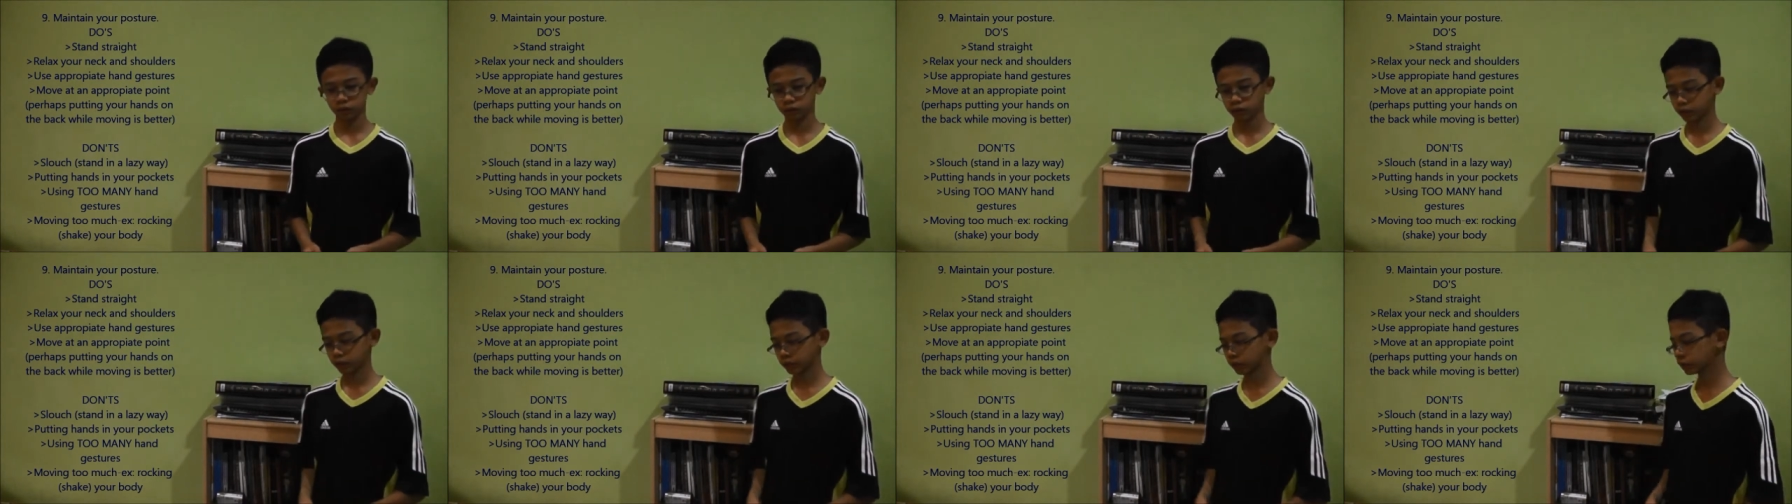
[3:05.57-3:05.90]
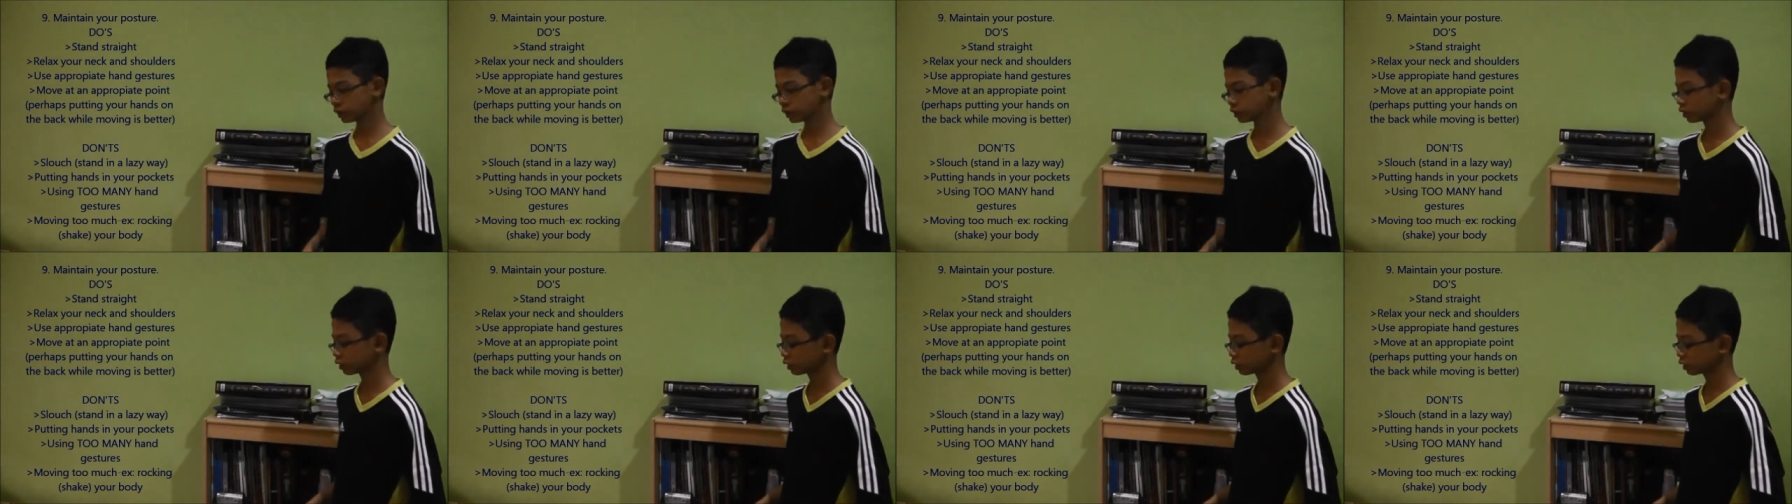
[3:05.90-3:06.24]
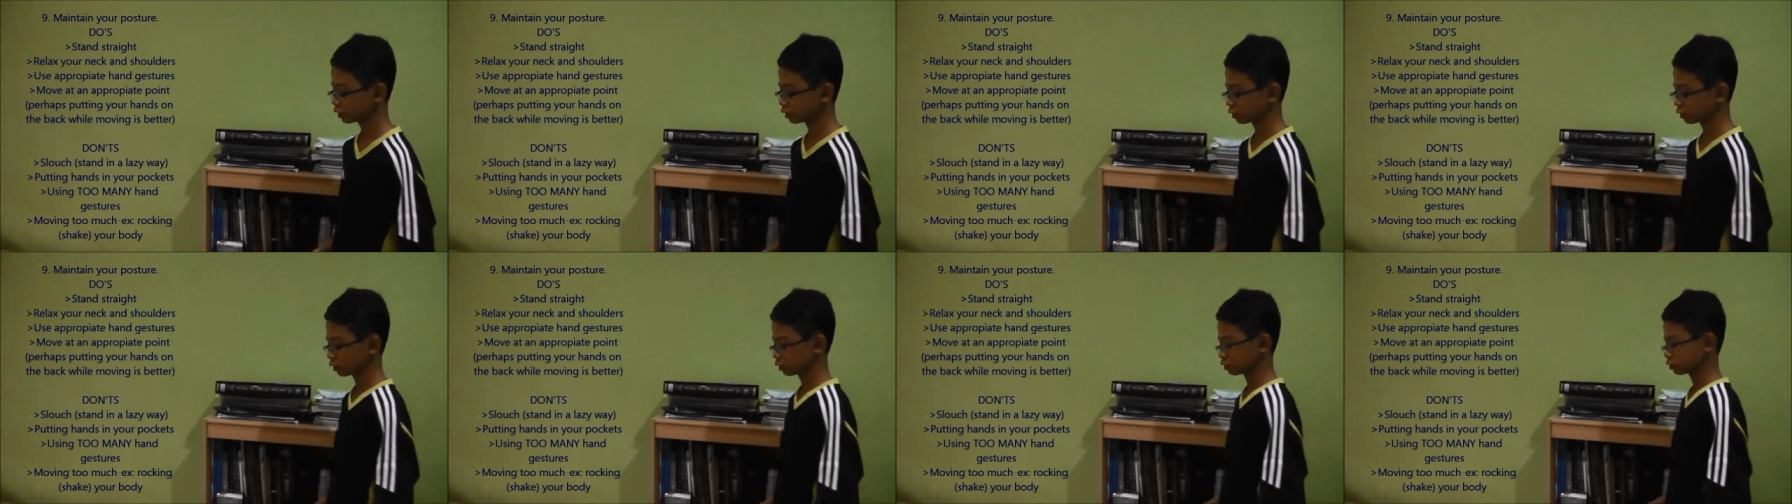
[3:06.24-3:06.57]
okay?
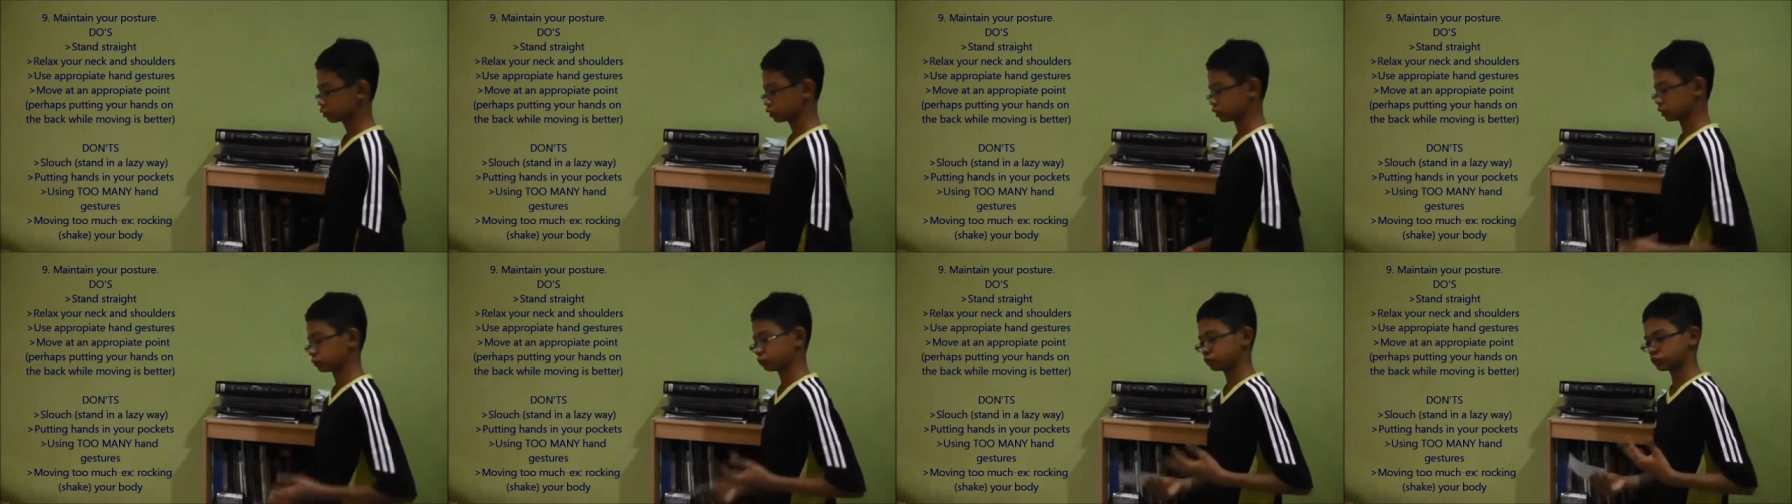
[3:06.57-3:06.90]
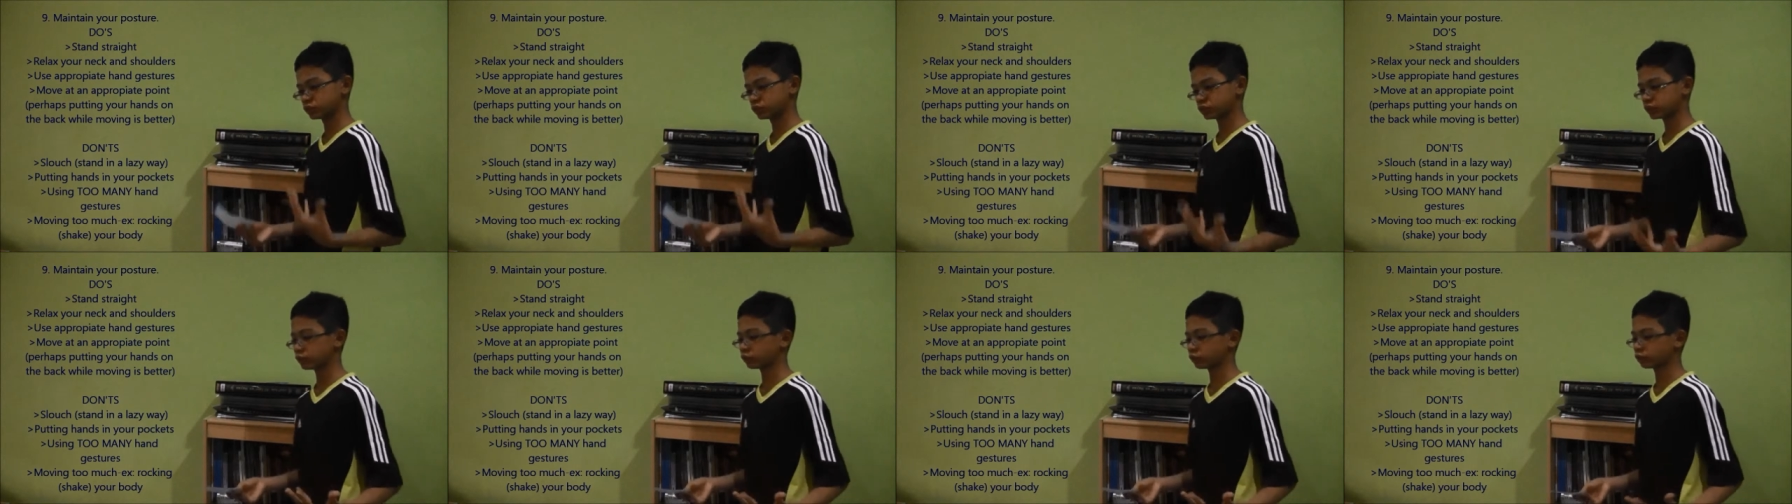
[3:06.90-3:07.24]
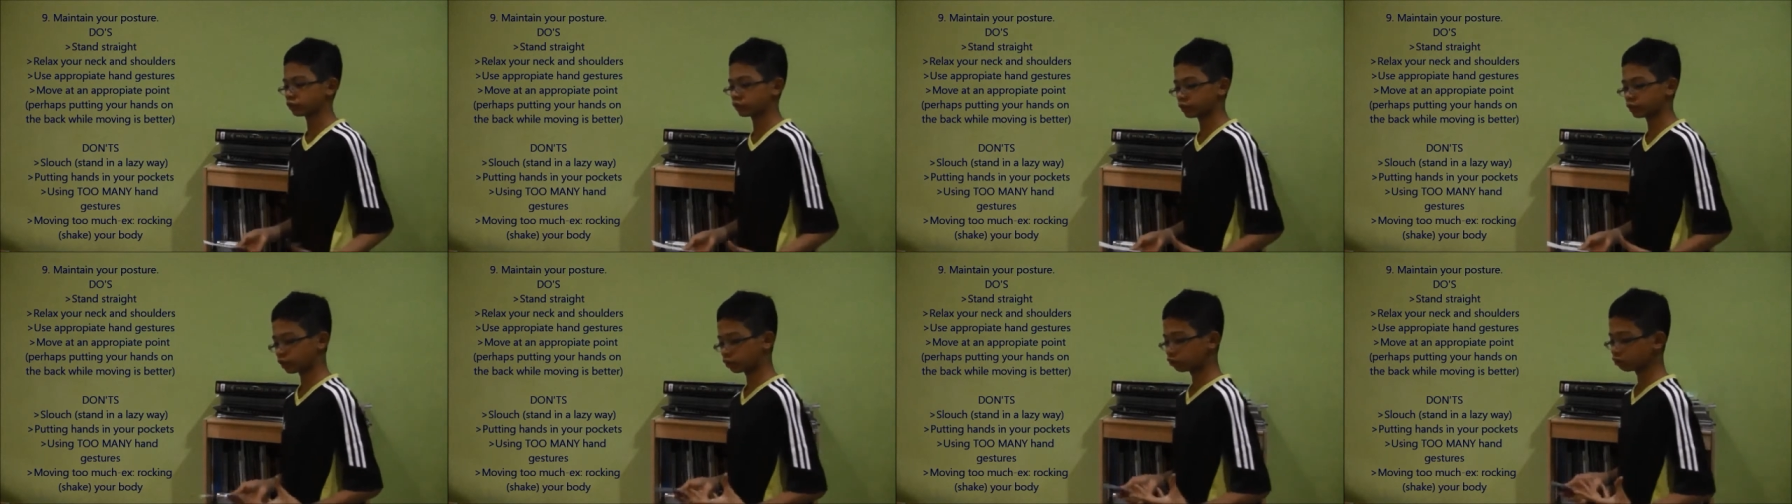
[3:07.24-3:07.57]
So I'm saying
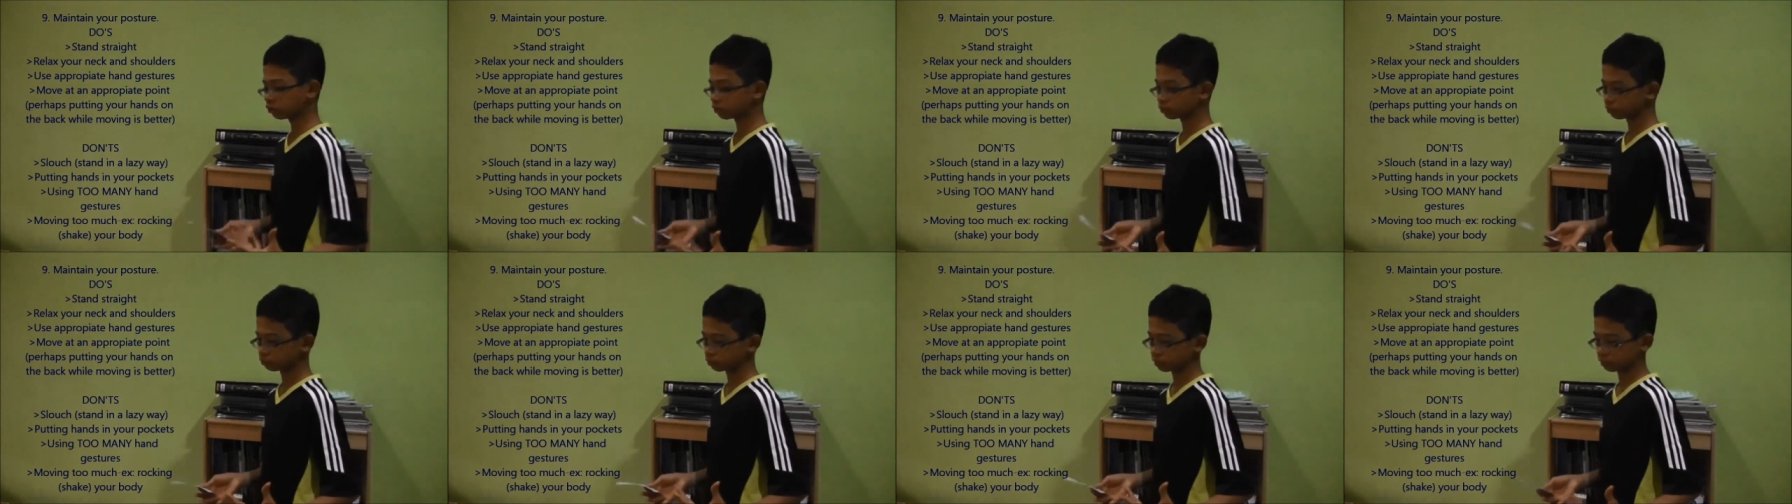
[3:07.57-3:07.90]
right now.